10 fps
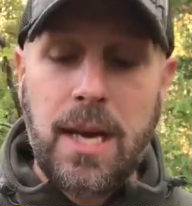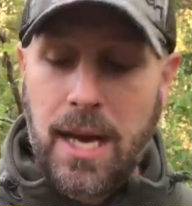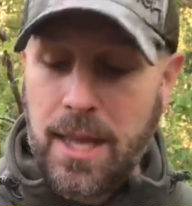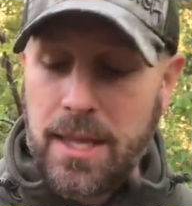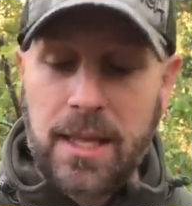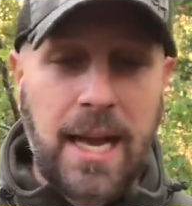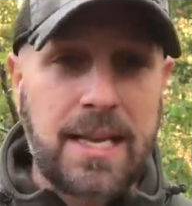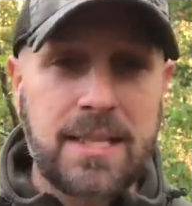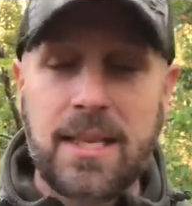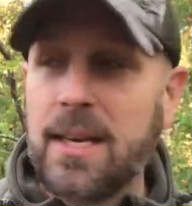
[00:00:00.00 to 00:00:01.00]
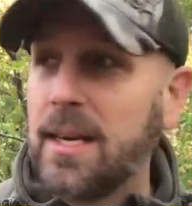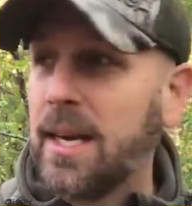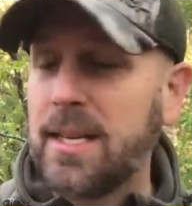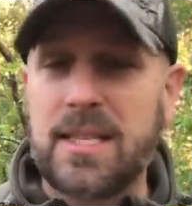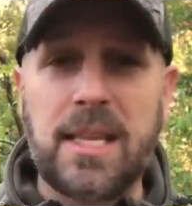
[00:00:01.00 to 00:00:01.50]
And then the last
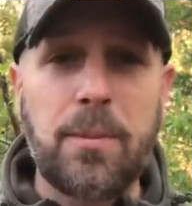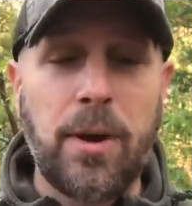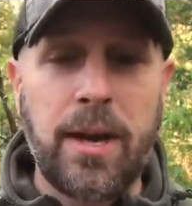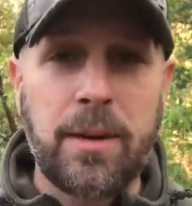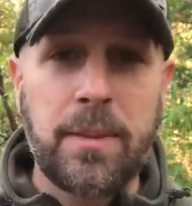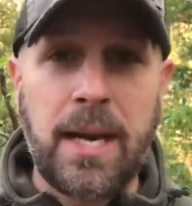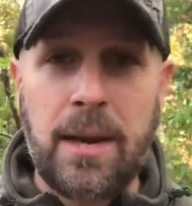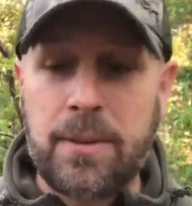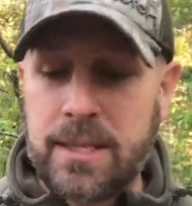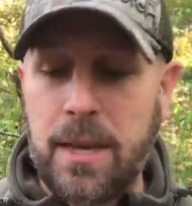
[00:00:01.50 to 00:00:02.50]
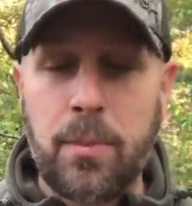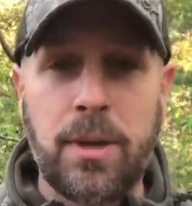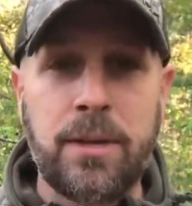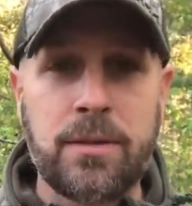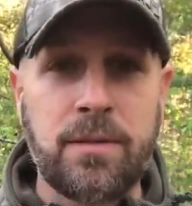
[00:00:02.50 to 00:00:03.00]
kind of sleeper item that I would say put
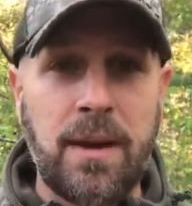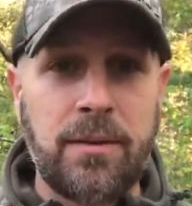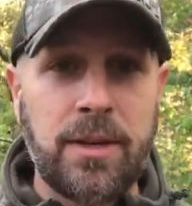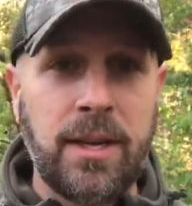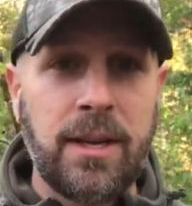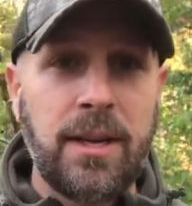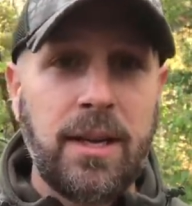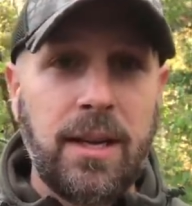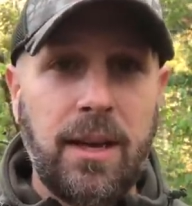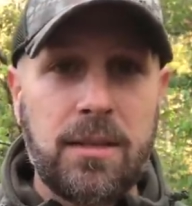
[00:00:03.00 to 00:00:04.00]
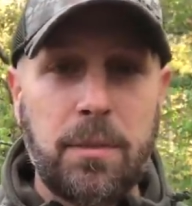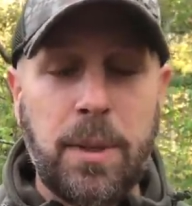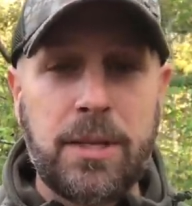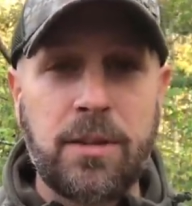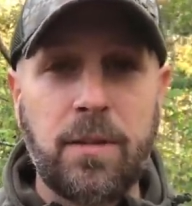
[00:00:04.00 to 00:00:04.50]
in your survival kit is a
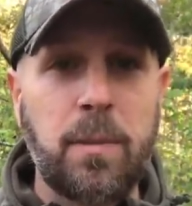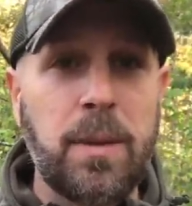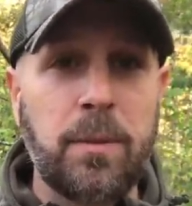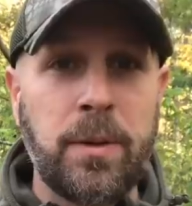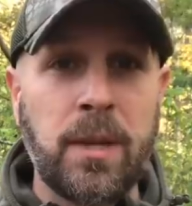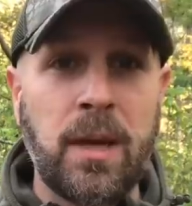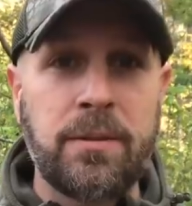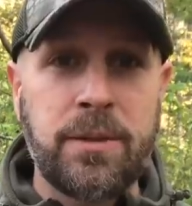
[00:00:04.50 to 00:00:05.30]
picture of the people you love.